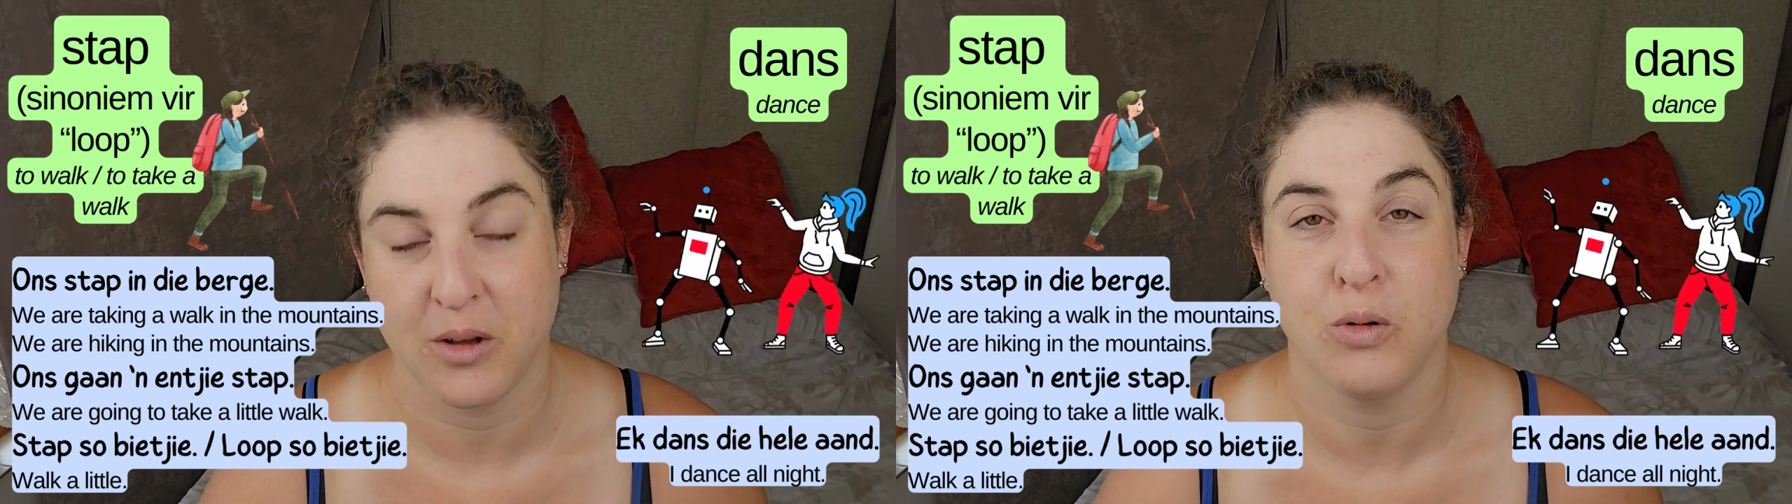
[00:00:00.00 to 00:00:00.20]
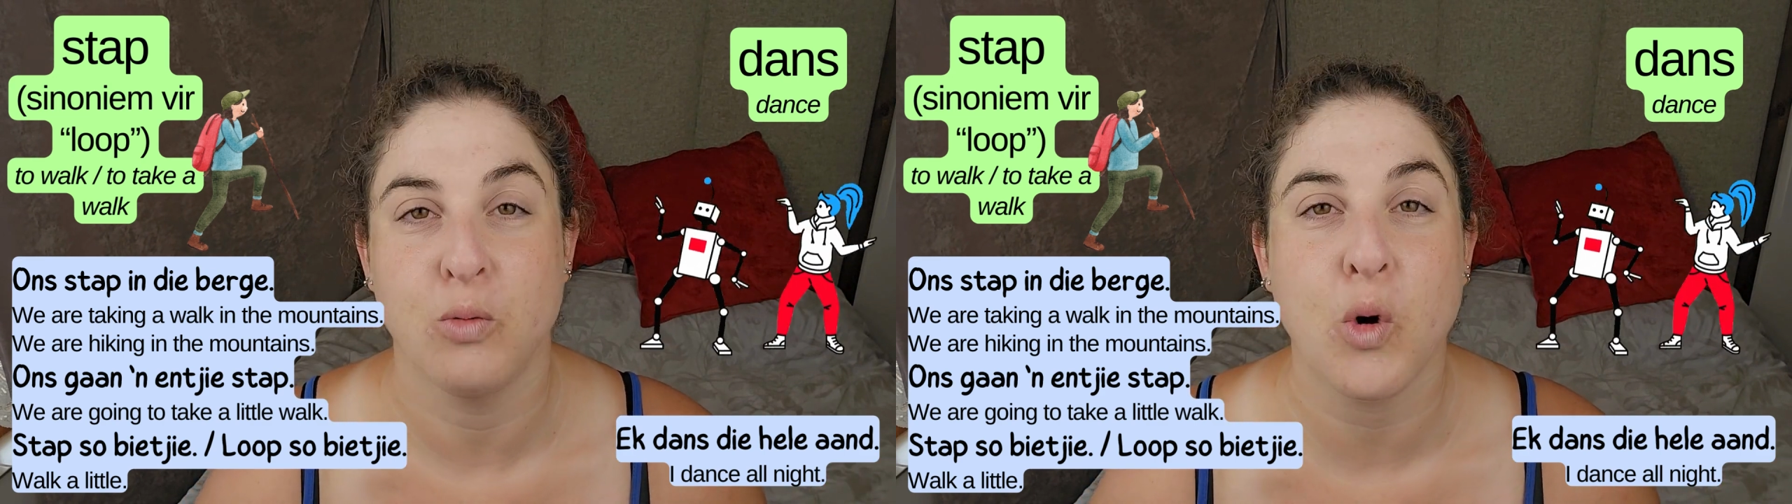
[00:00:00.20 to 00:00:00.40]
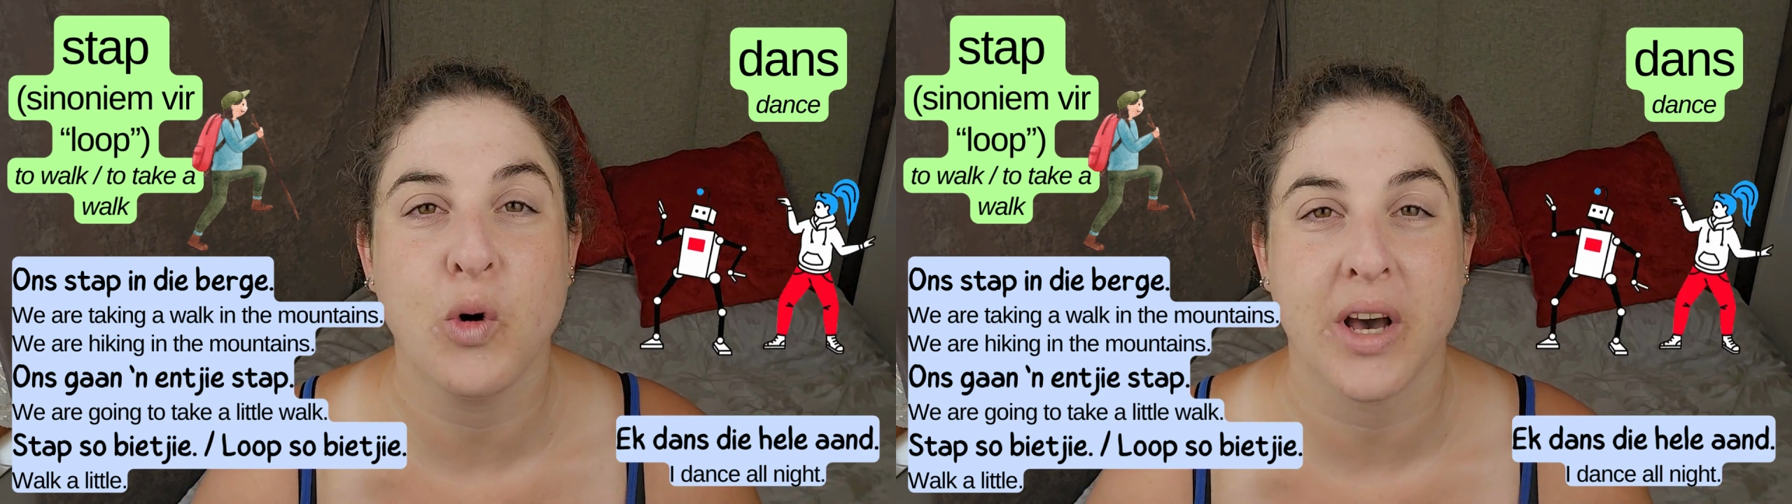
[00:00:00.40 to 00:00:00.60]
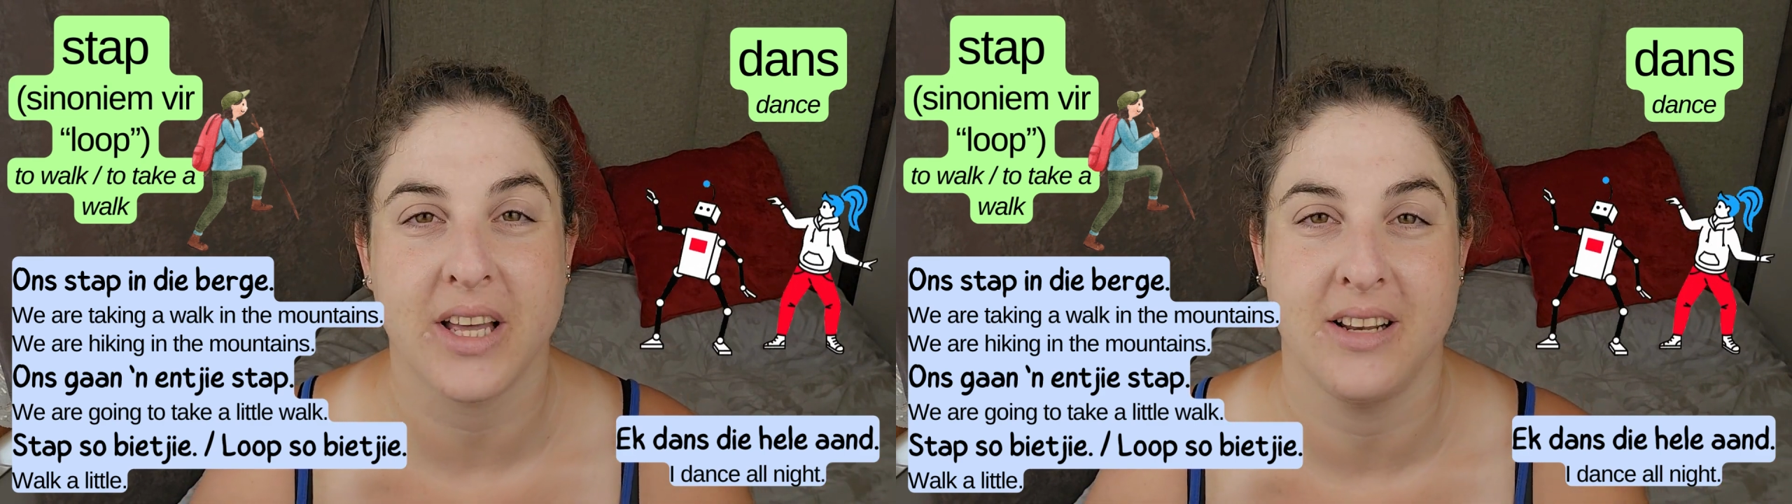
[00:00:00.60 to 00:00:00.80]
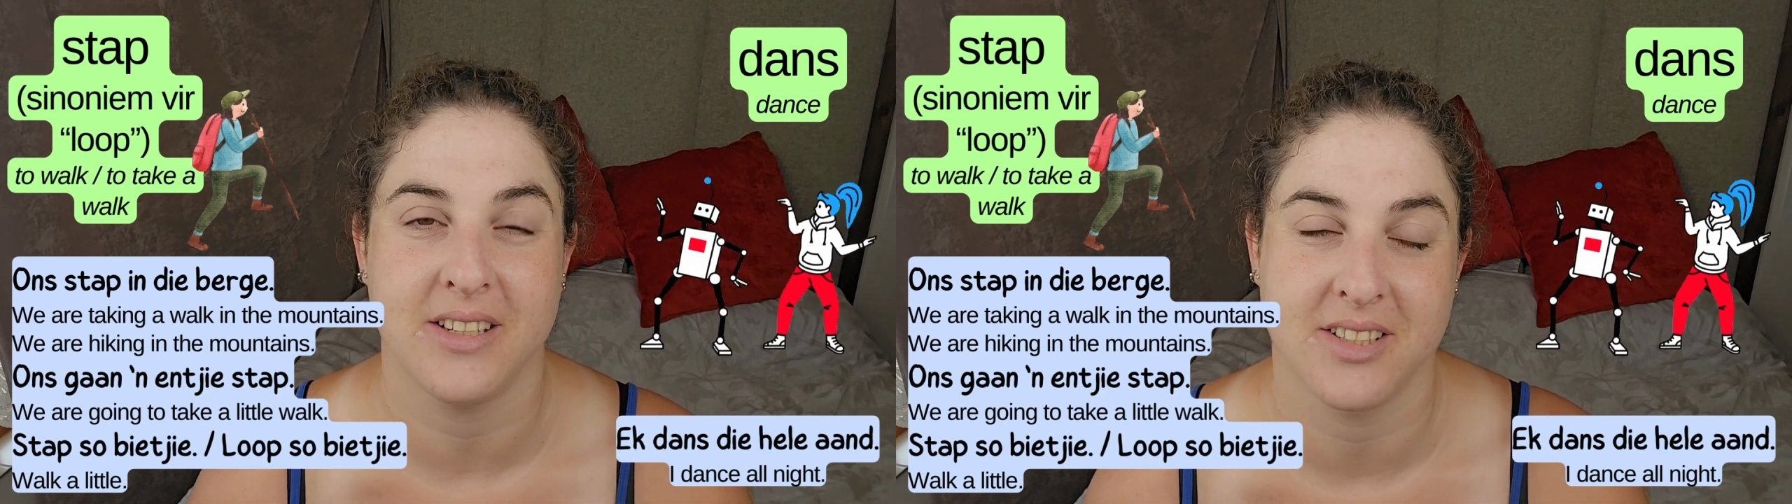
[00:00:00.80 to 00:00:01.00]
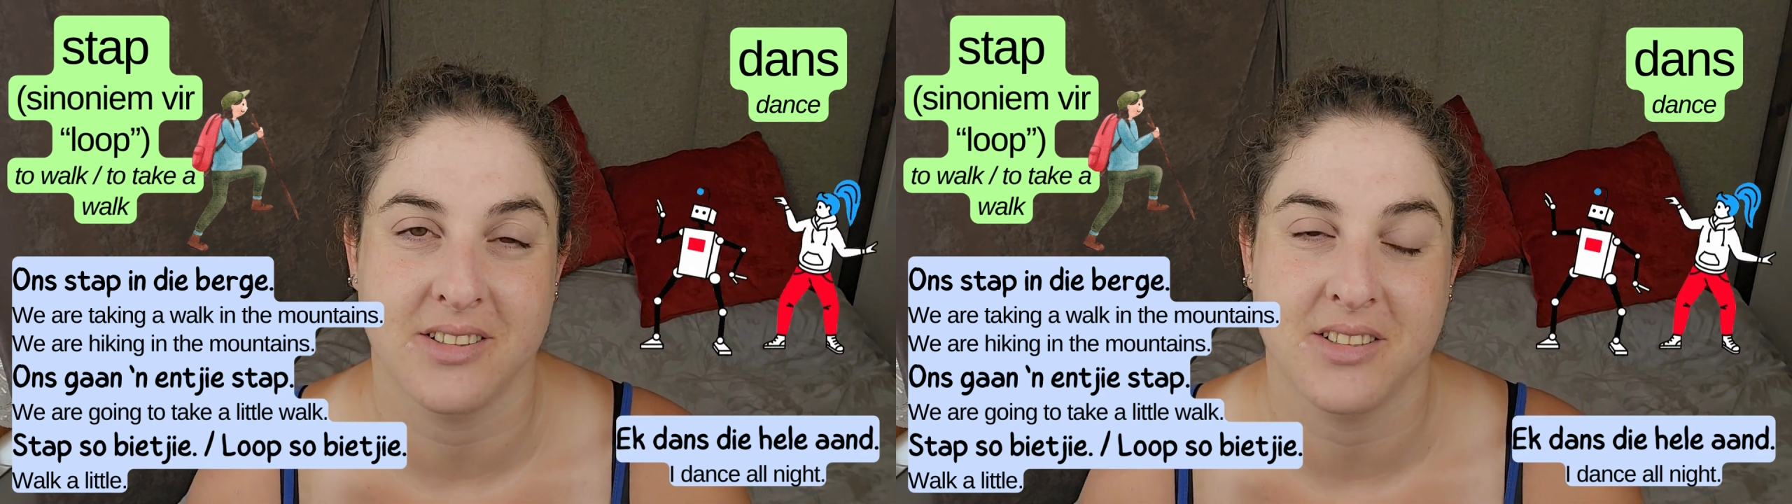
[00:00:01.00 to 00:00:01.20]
walk a little.